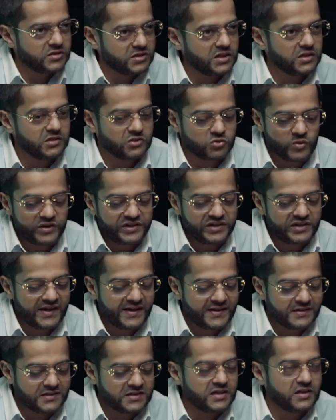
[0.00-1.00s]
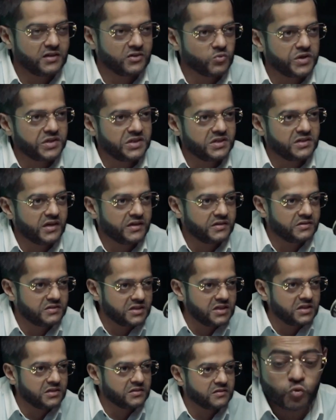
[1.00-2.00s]
2017, 2018,
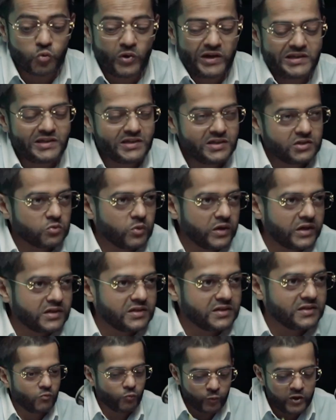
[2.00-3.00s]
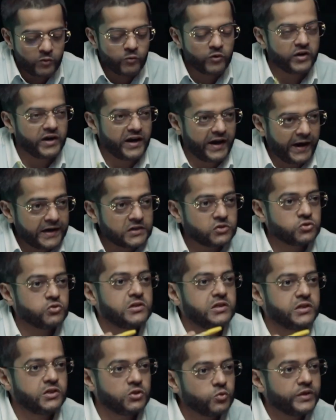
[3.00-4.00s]
2019, 2020, we were
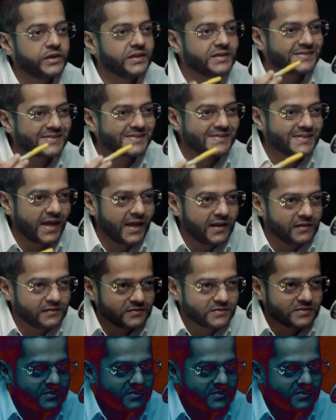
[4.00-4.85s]
actually doing sales.